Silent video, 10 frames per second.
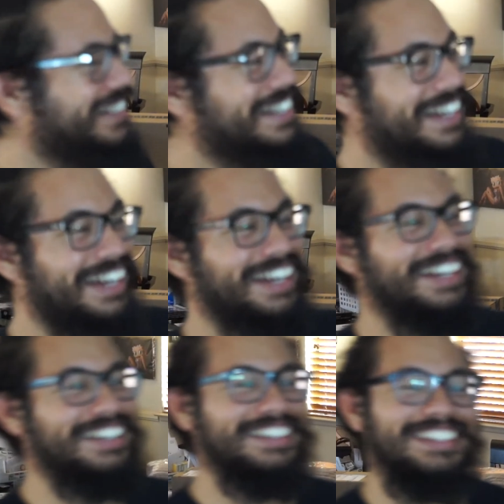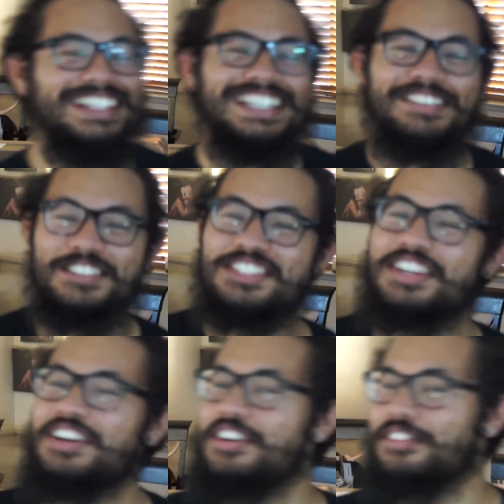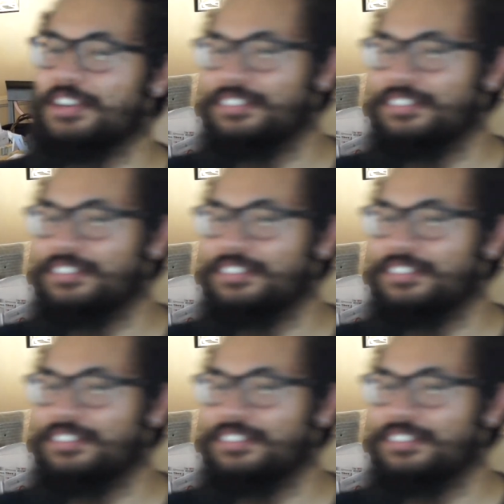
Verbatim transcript: Uh, let me start over.